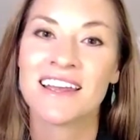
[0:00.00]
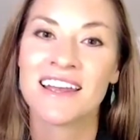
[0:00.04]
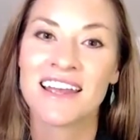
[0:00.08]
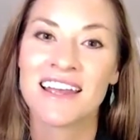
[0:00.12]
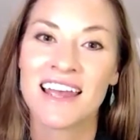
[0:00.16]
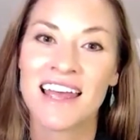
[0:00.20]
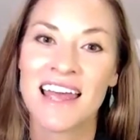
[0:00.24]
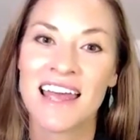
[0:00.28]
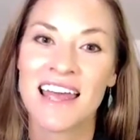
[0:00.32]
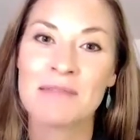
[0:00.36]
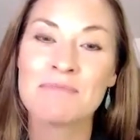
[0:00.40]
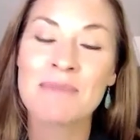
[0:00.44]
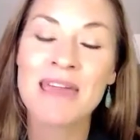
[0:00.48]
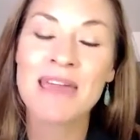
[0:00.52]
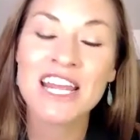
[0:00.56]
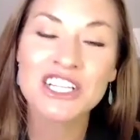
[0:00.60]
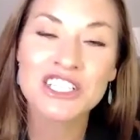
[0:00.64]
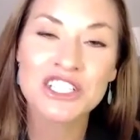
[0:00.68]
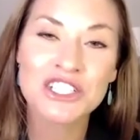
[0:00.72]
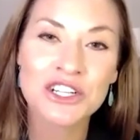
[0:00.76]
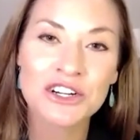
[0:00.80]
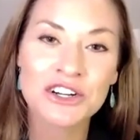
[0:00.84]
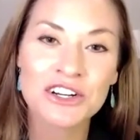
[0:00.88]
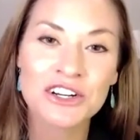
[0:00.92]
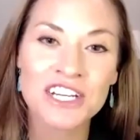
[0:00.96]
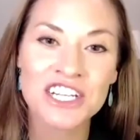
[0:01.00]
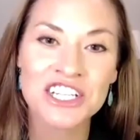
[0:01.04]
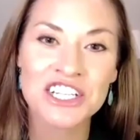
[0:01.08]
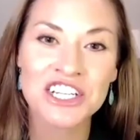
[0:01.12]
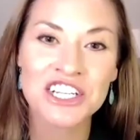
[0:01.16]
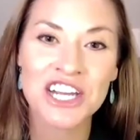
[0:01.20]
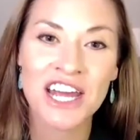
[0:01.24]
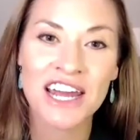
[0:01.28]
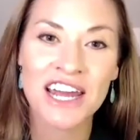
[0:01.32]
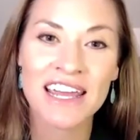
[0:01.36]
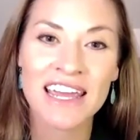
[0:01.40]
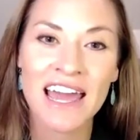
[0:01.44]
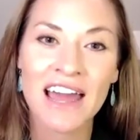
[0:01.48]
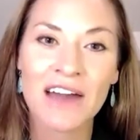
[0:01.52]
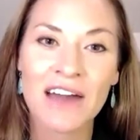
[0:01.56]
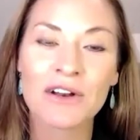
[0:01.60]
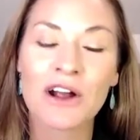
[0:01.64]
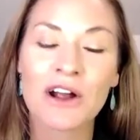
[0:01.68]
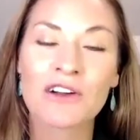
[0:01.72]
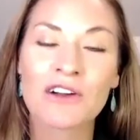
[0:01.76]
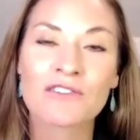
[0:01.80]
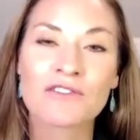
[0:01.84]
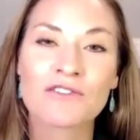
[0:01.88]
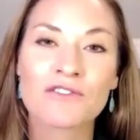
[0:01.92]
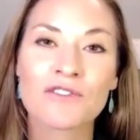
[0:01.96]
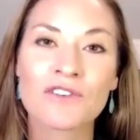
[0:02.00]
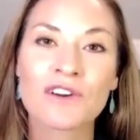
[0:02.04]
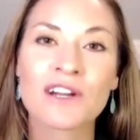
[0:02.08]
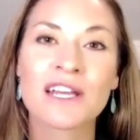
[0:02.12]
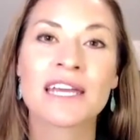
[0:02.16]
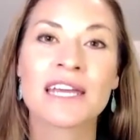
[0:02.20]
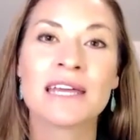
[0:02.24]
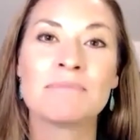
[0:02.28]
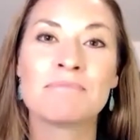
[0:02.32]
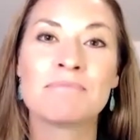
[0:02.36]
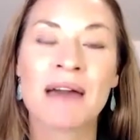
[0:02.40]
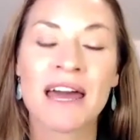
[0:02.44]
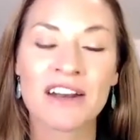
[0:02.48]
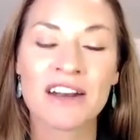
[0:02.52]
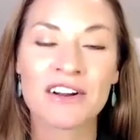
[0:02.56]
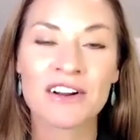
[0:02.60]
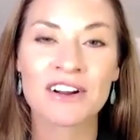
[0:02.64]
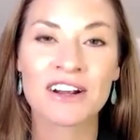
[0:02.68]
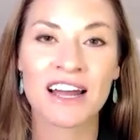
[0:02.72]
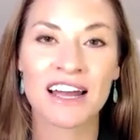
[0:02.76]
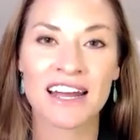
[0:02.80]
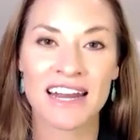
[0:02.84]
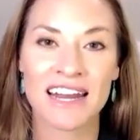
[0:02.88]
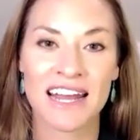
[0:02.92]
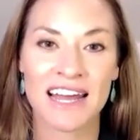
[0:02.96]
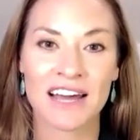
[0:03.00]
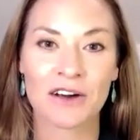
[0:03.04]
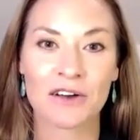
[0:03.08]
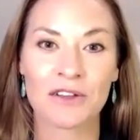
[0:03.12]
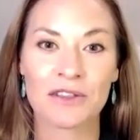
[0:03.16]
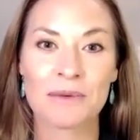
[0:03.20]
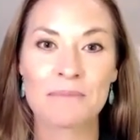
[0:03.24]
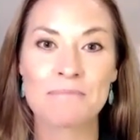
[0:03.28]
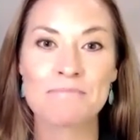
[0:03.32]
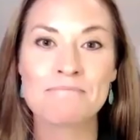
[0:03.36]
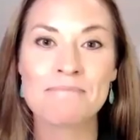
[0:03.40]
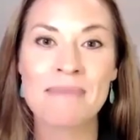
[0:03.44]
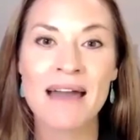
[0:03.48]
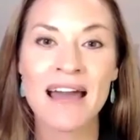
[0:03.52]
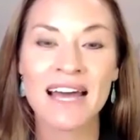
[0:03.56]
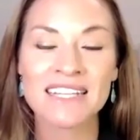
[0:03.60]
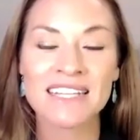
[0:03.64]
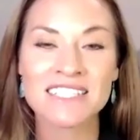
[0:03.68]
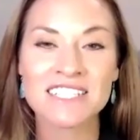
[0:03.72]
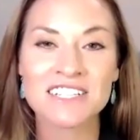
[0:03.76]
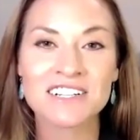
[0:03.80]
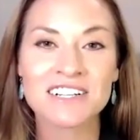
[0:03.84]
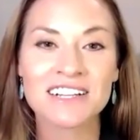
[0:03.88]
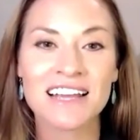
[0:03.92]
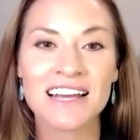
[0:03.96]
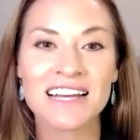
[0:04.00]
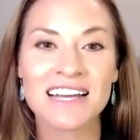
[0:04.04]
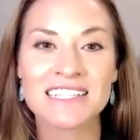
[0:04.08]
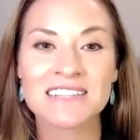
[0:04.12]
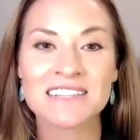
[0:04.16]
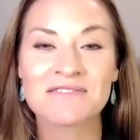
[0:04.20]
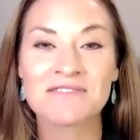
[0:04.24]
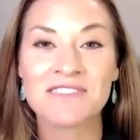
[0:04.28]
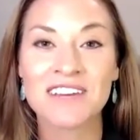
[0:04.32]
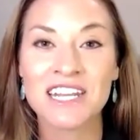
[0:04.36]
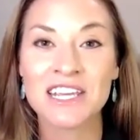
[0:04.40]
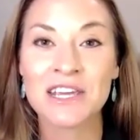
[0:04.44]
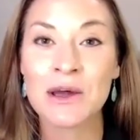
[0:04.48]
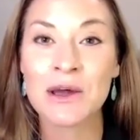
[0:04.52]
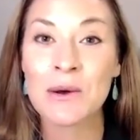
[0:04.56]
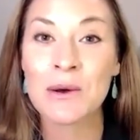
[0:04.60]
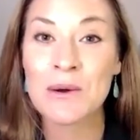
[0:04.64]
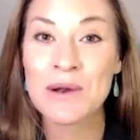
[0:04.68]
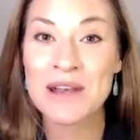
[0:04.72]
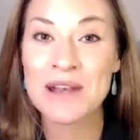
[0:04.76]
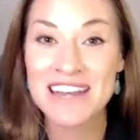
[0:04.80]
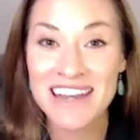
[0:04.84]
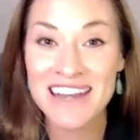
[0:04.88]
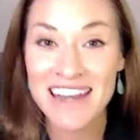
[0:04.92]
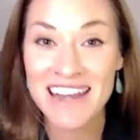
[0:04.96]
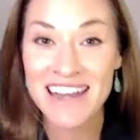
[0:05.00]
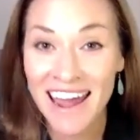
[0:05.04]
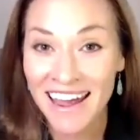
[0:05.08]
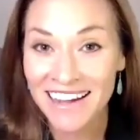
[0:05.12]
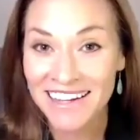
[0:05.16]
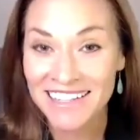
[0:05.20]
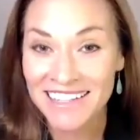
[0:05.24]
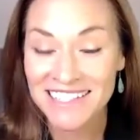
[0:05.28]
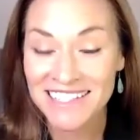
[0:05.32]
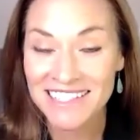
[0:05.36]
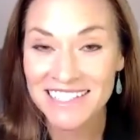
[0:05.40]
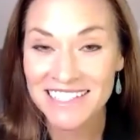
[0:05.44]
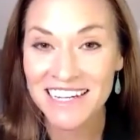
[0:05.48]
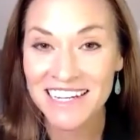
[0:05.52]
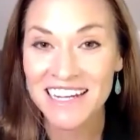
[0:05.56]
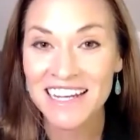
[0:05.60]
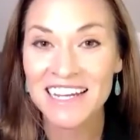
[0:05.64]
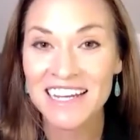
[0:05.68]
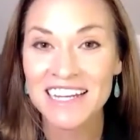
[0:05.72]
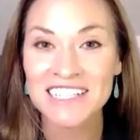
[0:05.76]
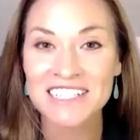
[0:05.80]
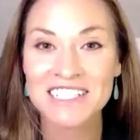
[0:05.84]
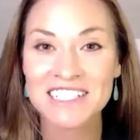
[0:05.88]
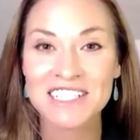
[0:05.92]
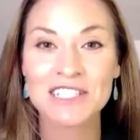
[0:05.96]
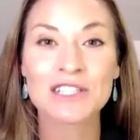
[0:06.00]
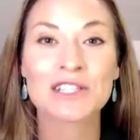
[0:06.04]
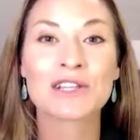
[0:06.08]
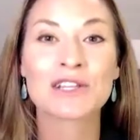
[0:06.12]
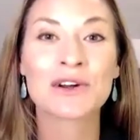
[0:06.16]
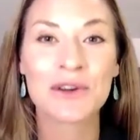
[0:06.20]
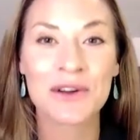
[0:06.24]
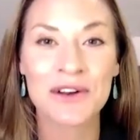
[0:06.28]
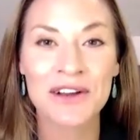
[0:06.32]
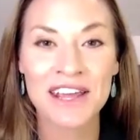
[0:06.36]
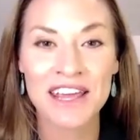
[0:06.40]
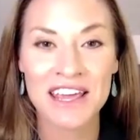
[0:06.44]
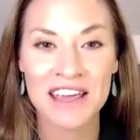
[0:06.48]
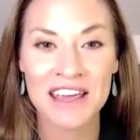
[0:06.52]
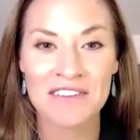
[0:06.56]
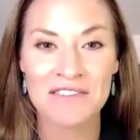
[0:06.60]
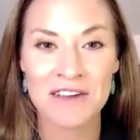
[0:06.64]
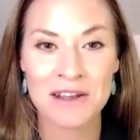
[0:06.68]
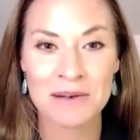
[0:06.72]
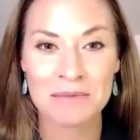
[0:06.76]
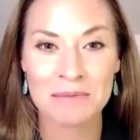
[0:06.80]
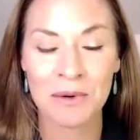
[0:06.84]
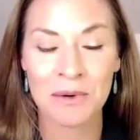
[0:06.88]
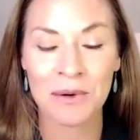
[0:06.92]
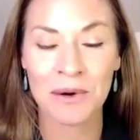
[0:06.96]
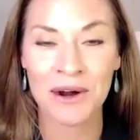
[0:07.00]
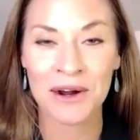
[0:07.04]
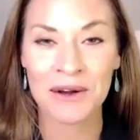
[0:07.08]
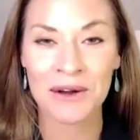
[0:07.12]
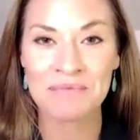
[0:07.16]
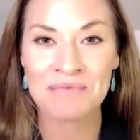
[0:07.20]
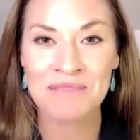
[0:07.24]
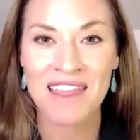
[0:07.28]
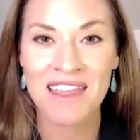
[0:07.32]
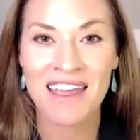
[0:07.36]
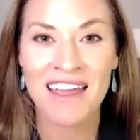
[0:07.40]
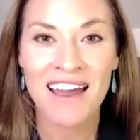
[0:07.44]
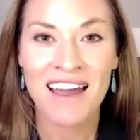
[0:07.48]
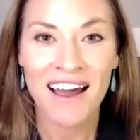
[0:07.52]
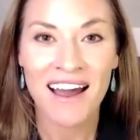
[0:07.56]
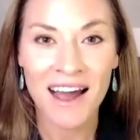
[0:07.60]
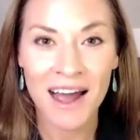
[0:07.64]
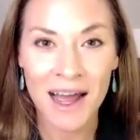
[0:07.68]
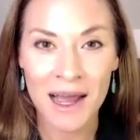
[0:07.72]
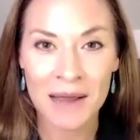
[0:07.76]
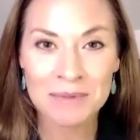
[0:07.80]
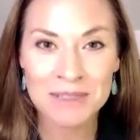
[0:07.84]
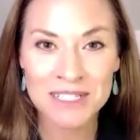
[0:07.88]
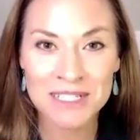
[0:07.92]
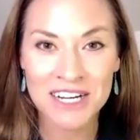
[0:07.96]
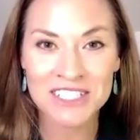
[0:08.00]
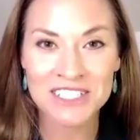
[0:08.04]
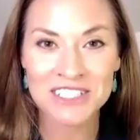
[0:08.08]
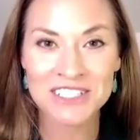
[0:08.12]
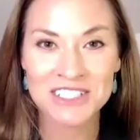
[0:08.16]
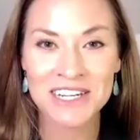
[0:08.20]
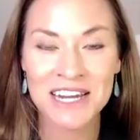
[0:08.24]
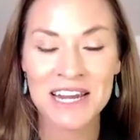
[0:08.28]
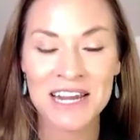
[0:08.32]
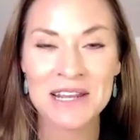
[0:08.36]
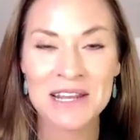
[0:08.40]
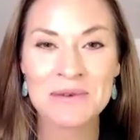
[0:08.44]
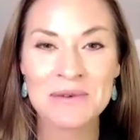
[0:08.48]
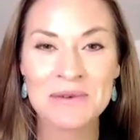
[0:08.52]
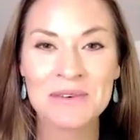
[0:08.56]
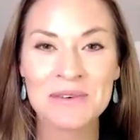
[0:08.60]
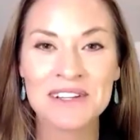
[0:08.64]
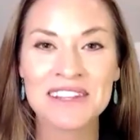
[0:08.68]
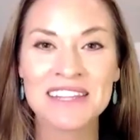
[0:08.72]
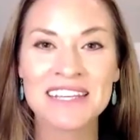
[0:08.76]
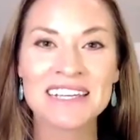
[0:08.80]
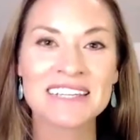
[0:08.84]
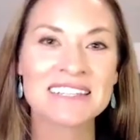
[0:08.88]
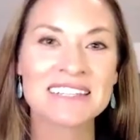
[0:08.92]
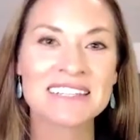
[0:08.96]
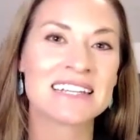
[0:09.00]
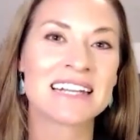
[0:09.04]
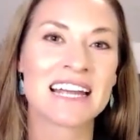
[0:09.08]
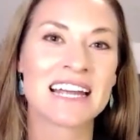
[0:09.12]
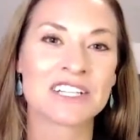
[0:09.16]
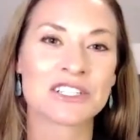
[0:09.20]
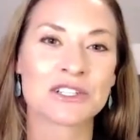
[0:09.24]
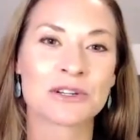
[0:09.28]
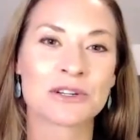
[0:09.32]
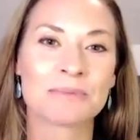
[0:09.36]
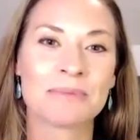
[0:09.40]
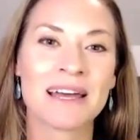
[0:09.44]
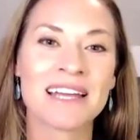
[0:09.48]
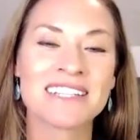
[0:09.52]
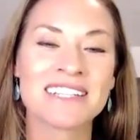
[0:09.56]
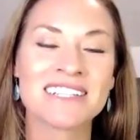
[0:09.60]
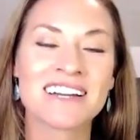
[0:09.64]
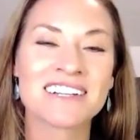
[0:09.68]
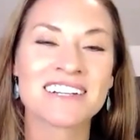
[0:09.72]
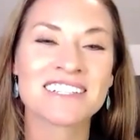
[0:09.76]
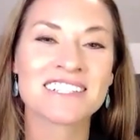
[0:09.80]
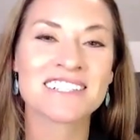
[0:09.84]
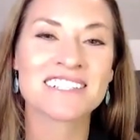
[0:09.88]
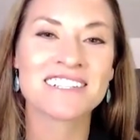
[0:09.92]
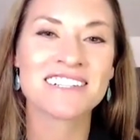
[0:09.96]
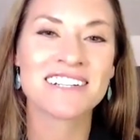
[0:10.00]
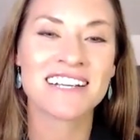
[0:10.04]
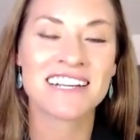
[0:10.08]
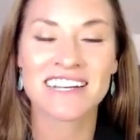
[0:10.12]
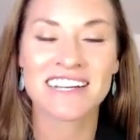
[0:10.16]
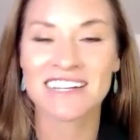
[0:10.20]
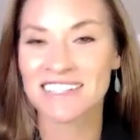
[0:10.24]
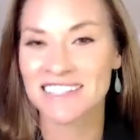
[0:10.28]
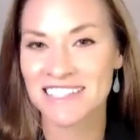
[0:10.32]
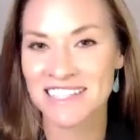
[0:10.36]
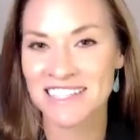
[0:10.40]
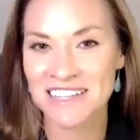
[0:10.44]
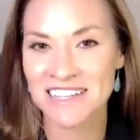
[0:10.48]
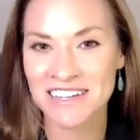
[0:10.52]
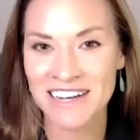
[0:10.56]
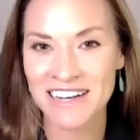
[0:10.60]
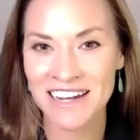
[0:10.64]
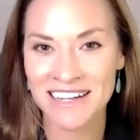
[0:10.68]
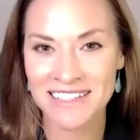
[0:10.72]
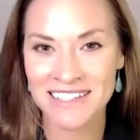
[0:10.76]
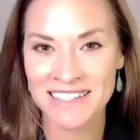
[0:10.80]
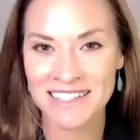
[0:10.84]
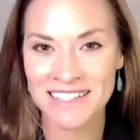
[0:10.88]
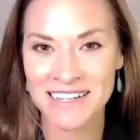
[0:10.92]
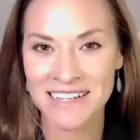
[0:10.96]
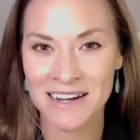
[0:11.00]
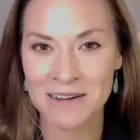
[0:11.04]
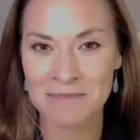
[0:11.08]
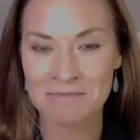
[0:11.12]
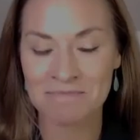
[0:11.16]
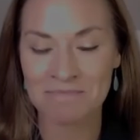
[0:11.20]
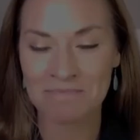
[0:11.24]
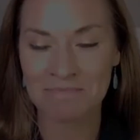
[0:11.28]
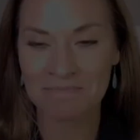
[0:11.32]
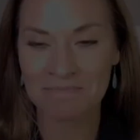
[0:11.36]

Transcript: And make sure to check out our free Better Gut Health Masterclass video next to learn even more. I'm Dr. Katie Woodley, the Natural Pet Doctor, and I'll see you next time.